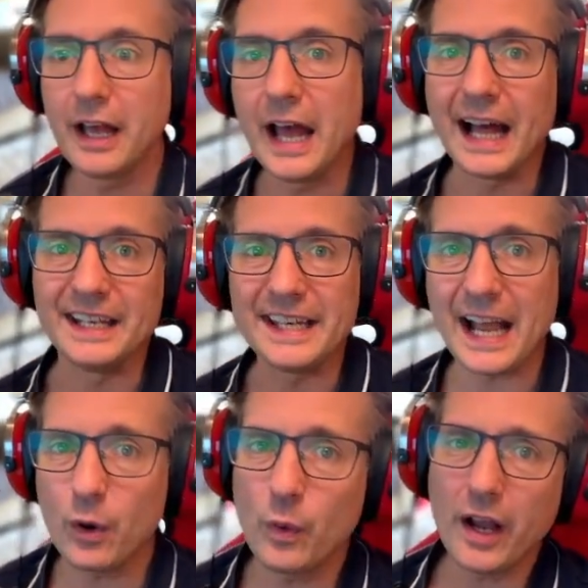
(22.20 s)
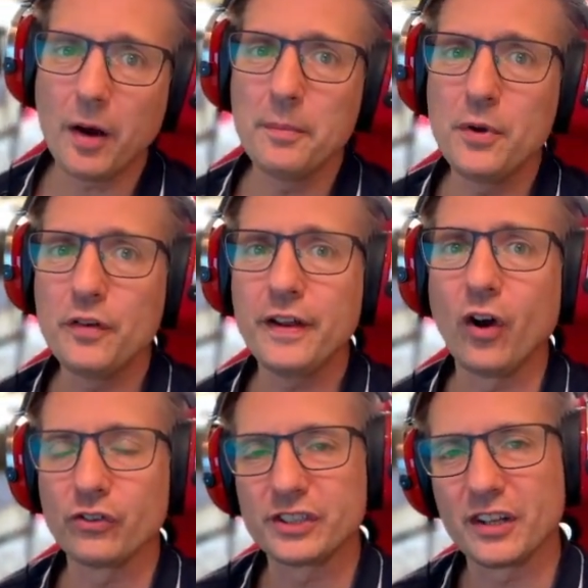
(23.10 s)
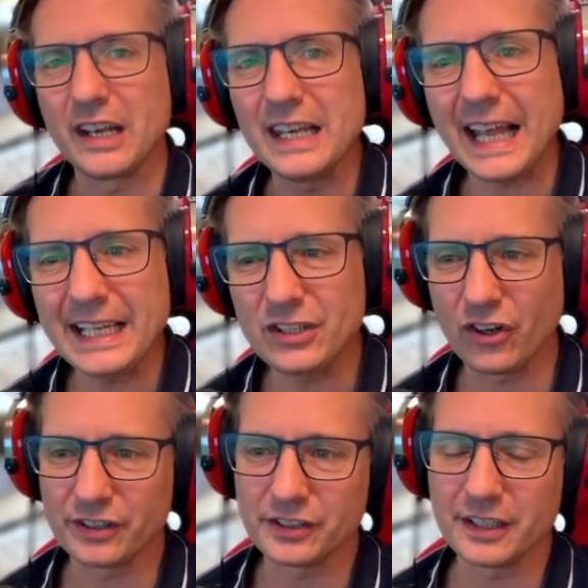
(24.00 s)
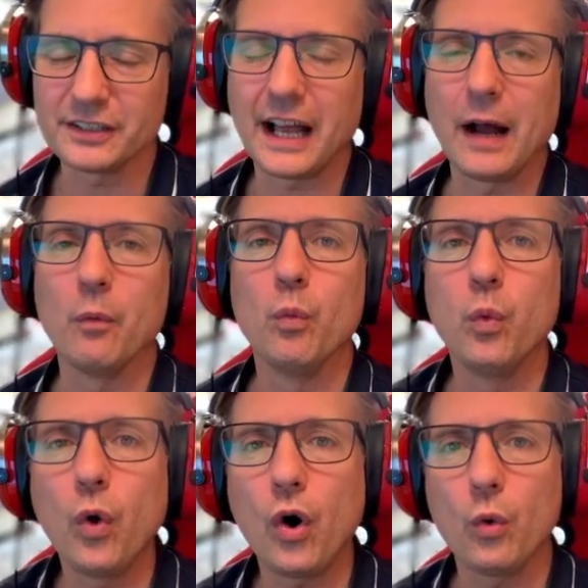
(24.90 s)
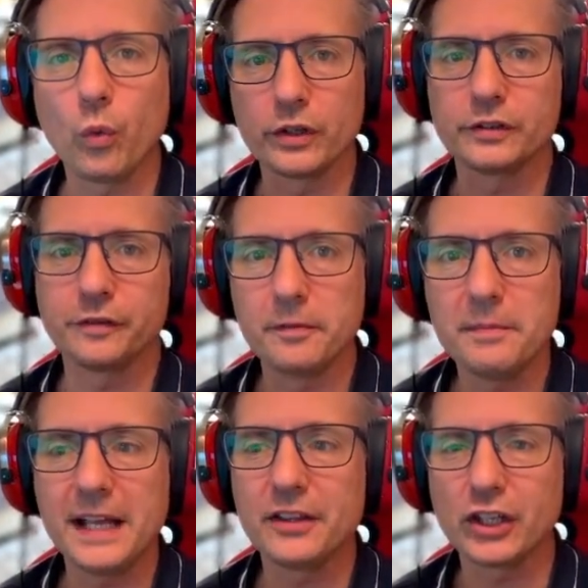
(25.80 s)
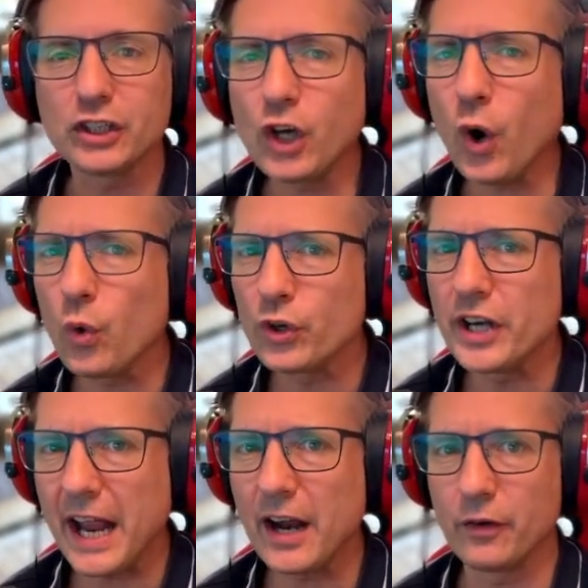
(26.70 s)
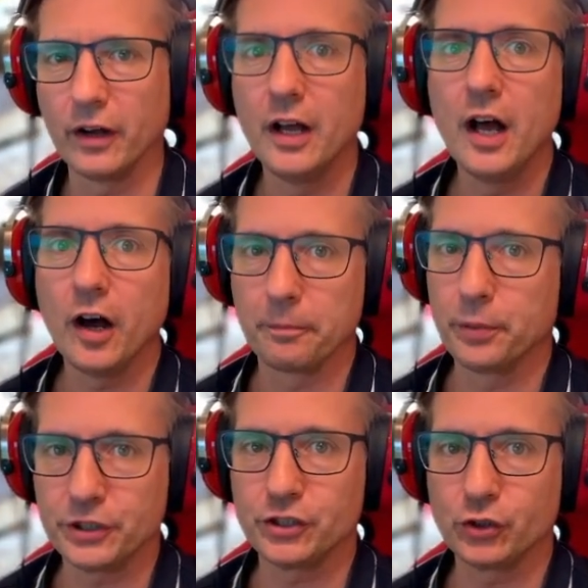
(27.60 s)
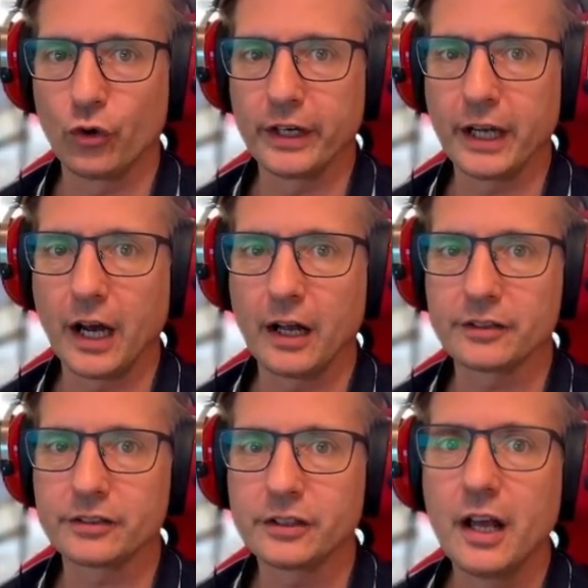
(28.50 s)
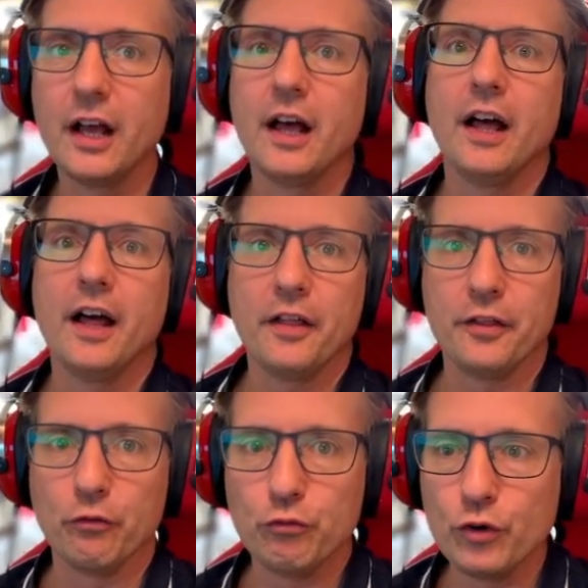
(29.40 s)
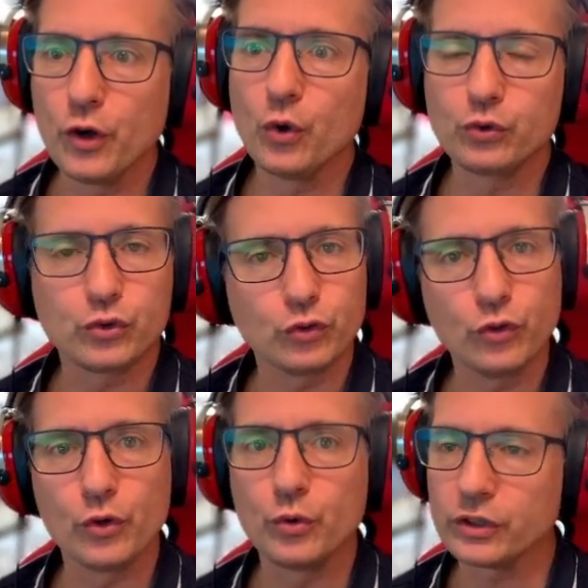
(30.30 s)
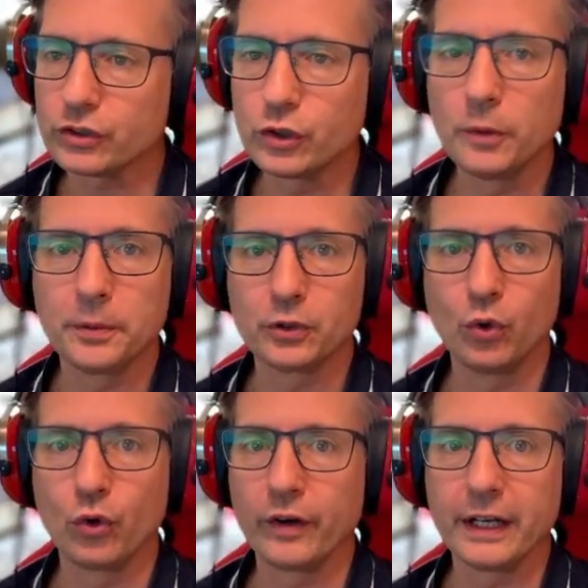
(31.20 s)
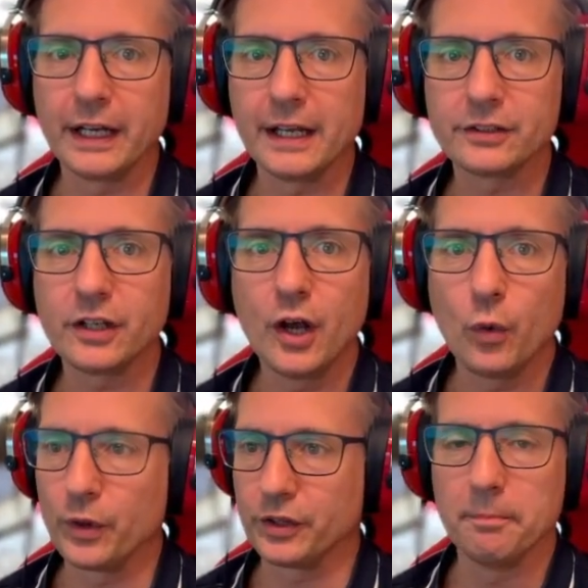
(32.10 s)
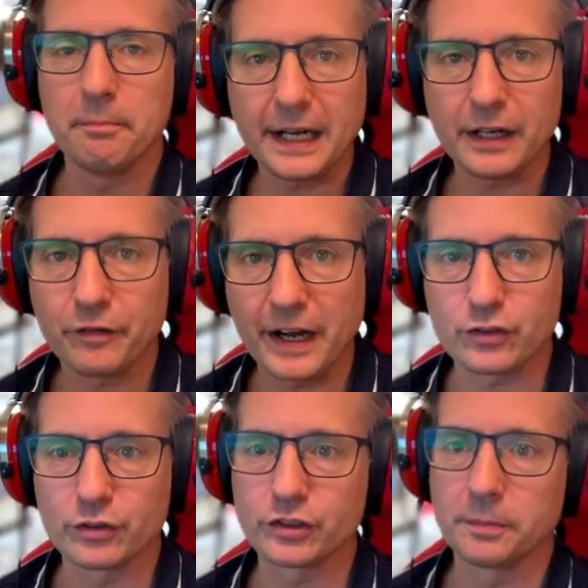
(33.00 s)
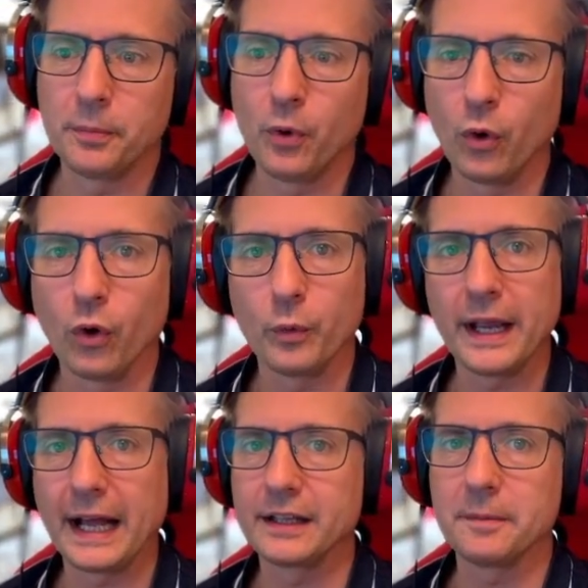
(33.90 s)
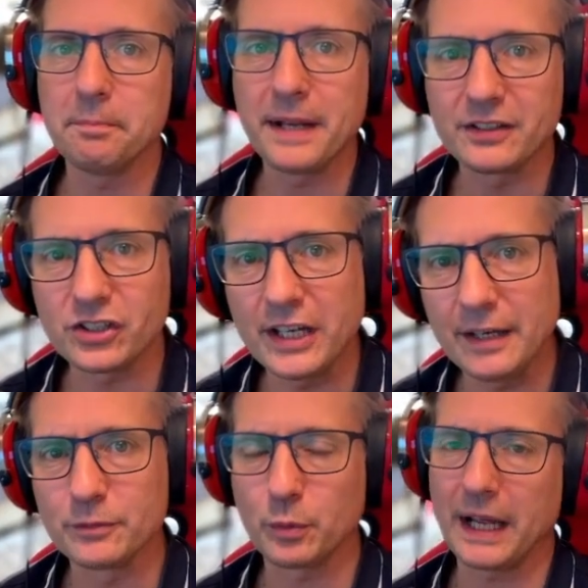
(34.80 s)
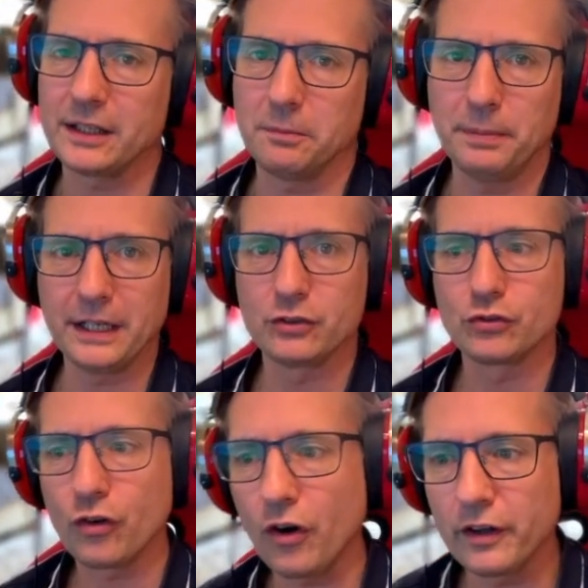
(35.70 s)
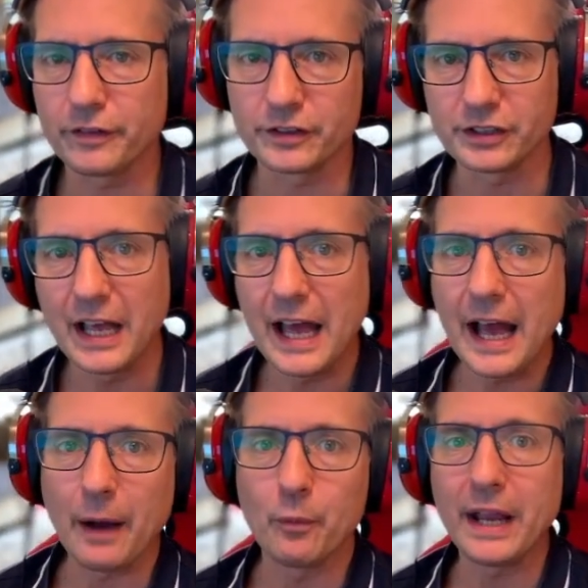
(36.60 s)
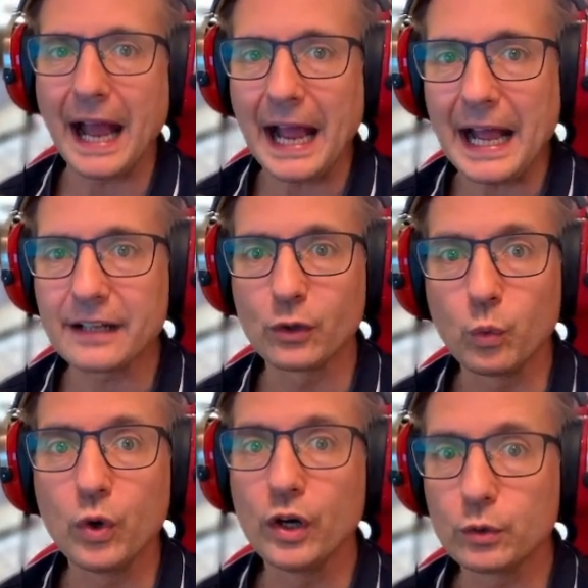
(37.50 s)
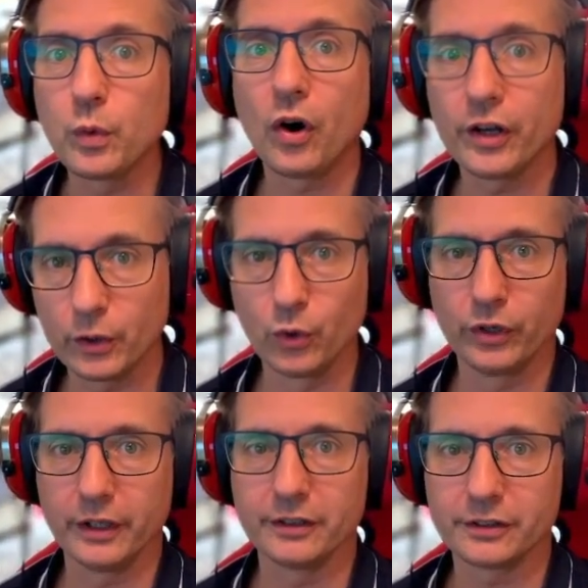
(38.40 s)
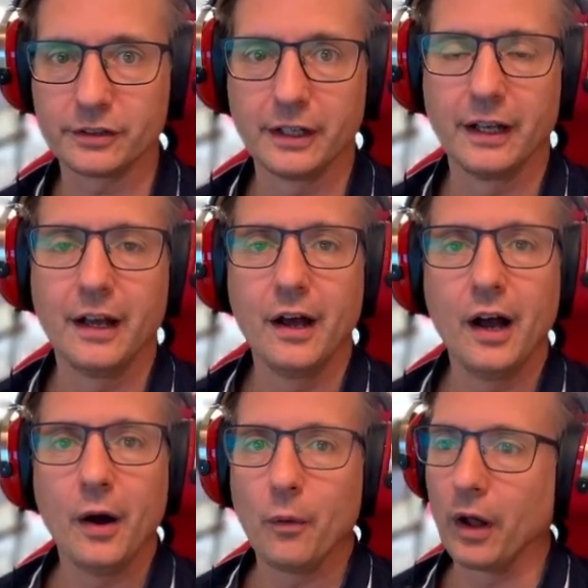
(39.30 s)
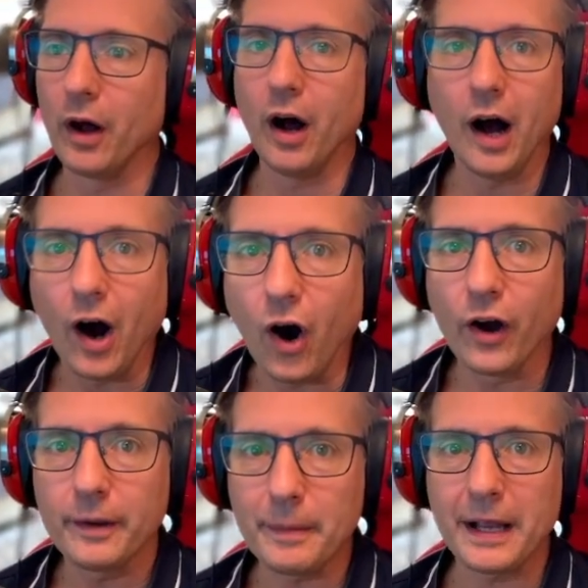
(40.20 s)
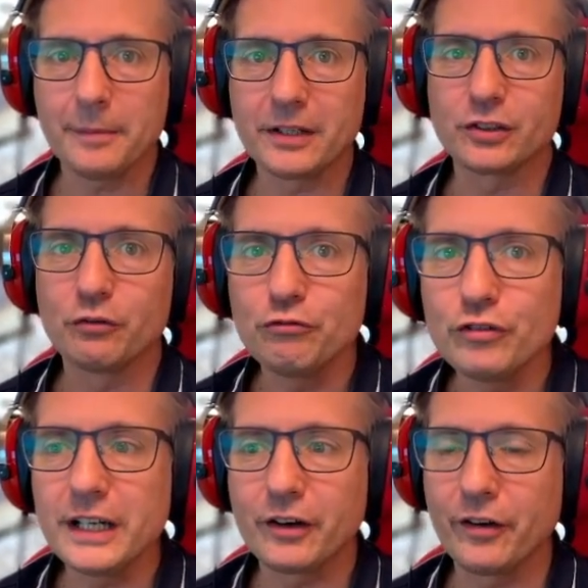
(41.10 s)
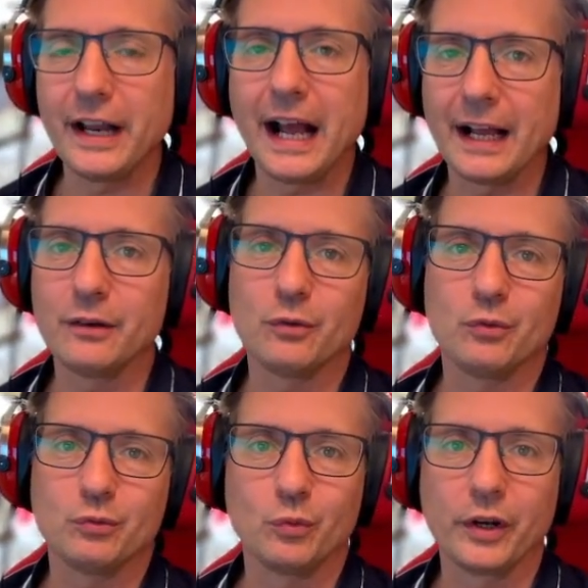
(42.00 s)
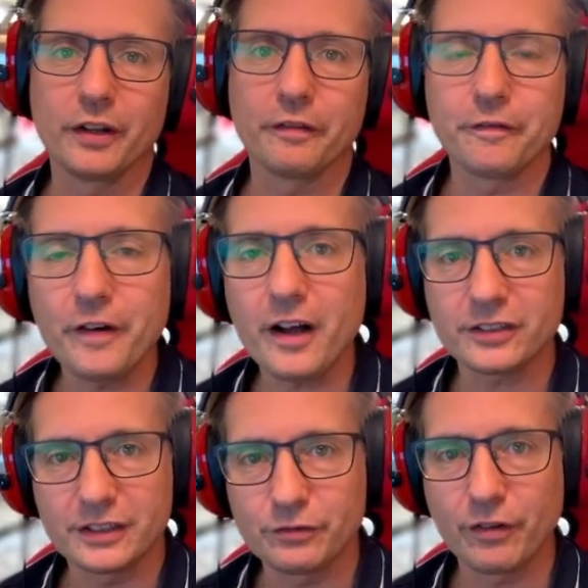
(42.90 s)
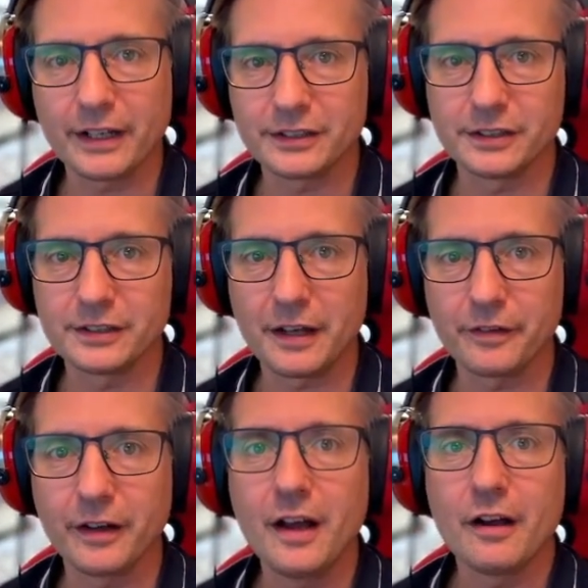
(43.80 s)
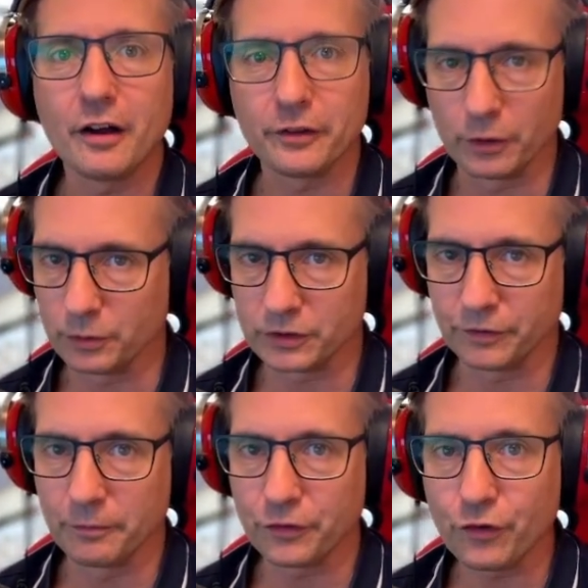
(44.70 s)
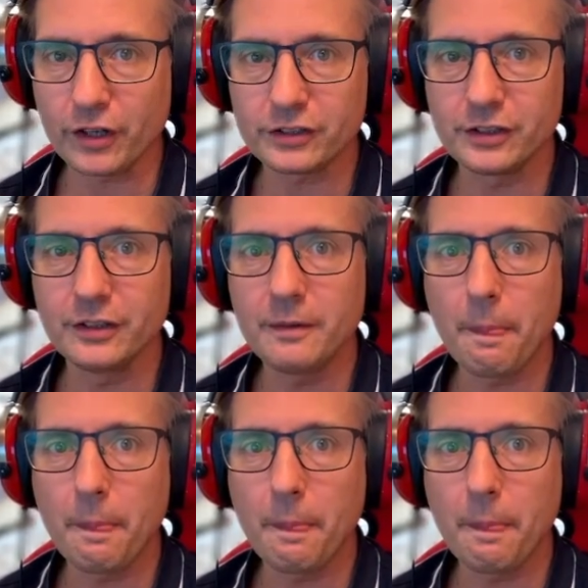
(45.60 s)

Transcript: and now we are moving on to the late 90s and what was for me the golden era of British touring cars. The real true super touring years with the manufacturer's support. We had the big teams, we had the big drivers, and we had the worldwide audience. Well, I am aiming to recreate one of the fastest races ever that was from Thruxton,